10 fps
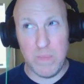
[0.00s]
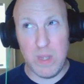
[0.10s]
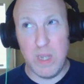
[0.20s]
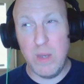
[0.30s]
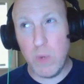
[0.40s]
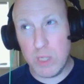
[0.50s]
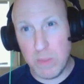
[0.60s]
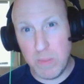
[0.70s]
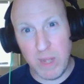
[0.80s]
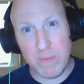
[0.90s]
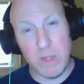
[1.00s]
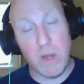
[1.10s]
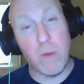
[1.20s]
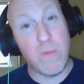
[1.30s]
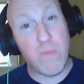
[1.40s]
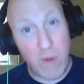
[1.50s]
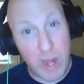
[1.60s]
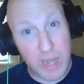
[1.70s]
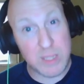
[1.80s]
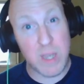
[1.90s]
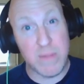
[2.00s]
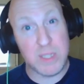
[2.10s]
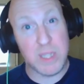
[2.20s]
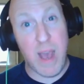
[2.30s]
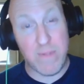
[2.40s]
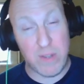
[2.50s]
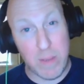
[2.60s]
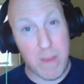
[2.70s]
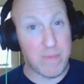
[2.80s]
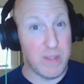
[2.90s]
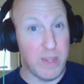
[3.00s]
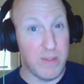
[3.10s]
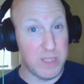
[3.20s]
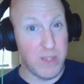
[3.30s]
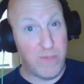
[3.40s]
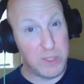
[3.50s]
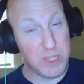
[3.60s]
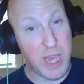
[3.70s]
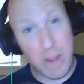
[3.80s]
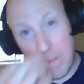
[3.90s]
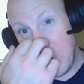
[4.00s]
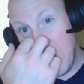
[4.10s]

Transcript: He wants to be left alone. Freya is obviously after them after the end of the first game.